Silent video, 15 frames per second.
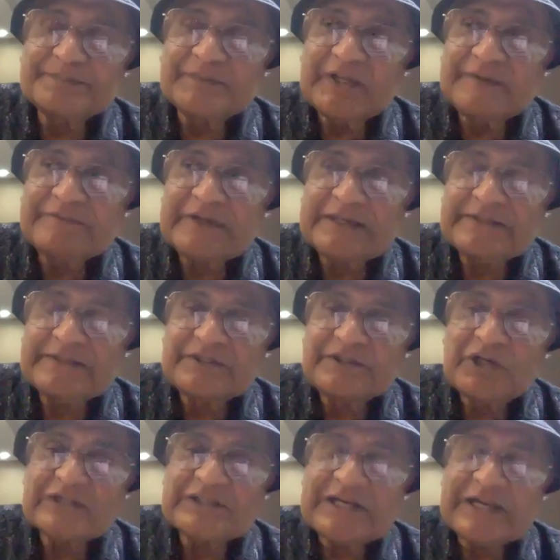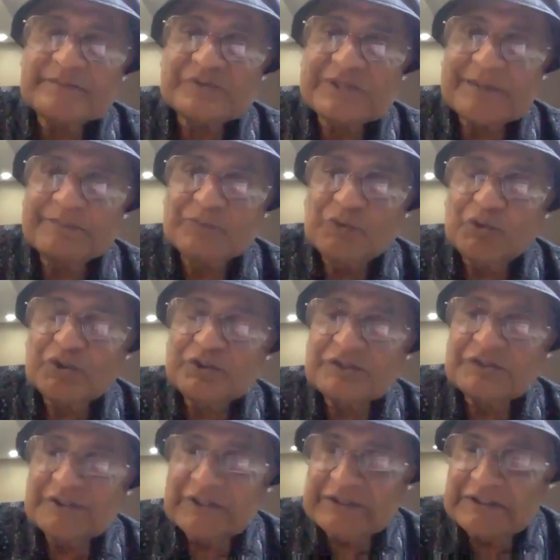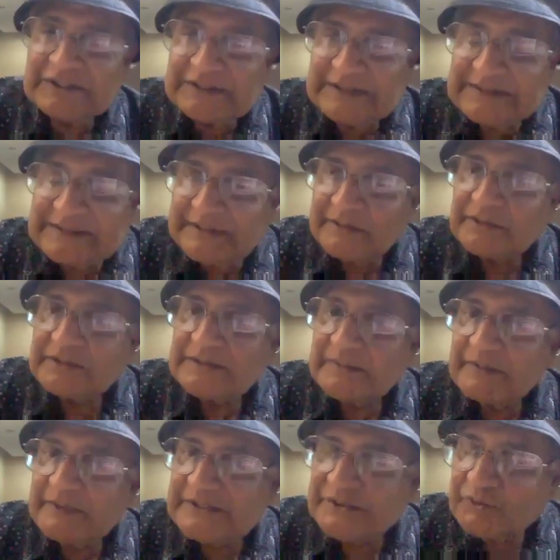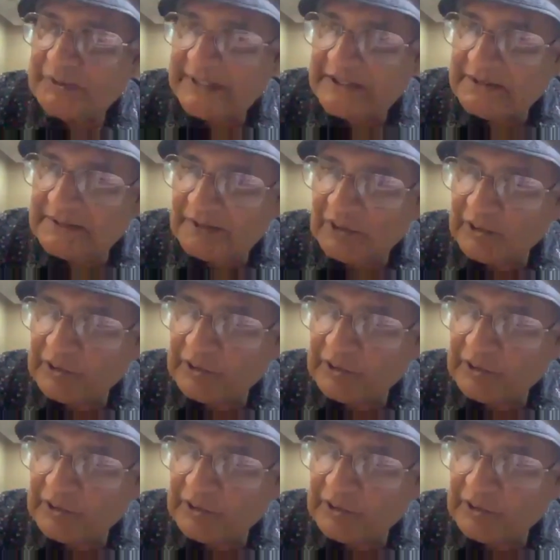if I did not have some good characteristic or